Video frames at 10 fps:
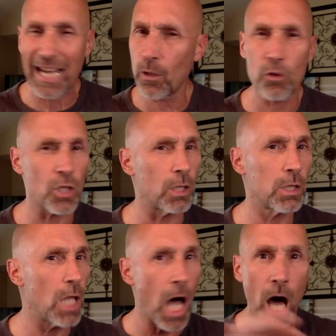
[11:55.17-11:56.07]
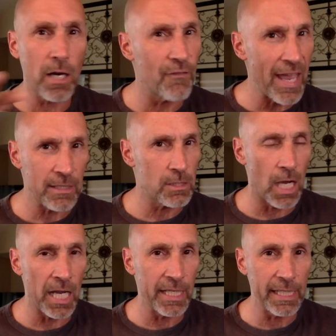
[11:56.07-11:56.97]
I know there's a lot of
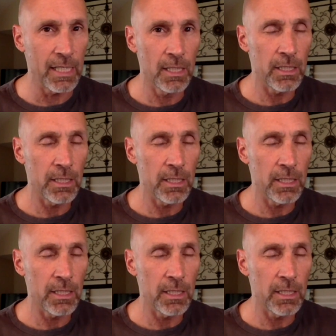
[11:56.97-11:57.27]
anxiety